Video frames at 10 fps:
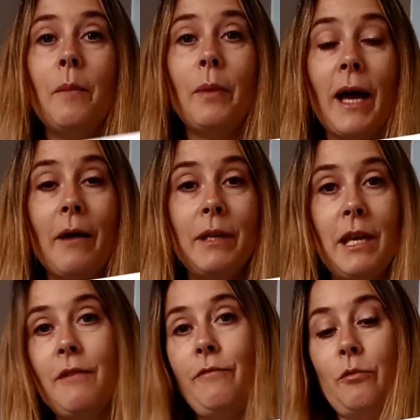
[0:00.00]
But our
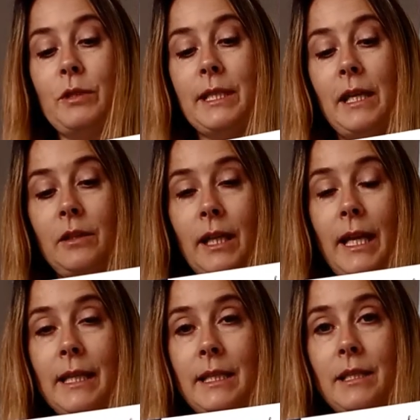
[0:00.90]
Year 4 skill
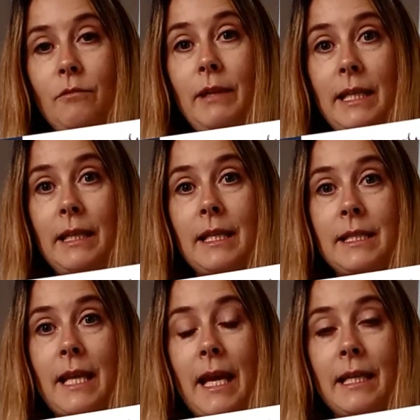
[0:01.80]
connected to reading this
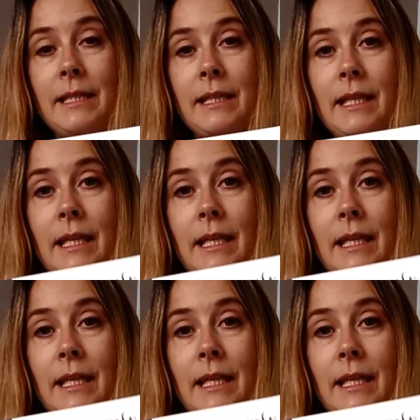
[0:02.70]
text